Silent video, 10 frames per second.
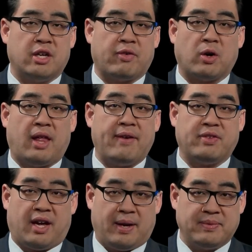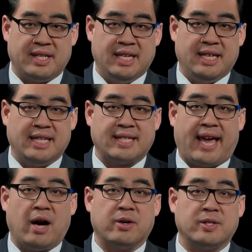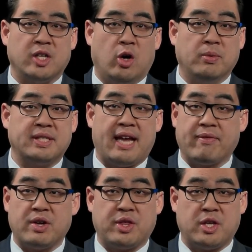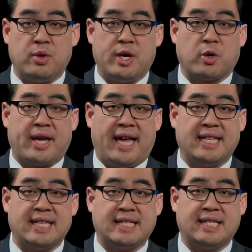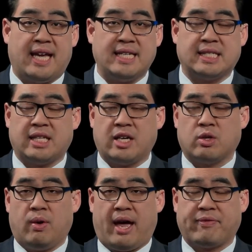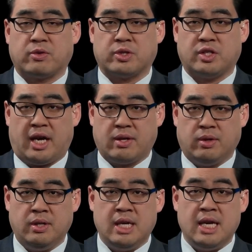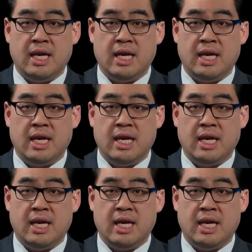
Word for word: of our lifetimes? It's counter to almost everything you hear candidates say cycle after cycle,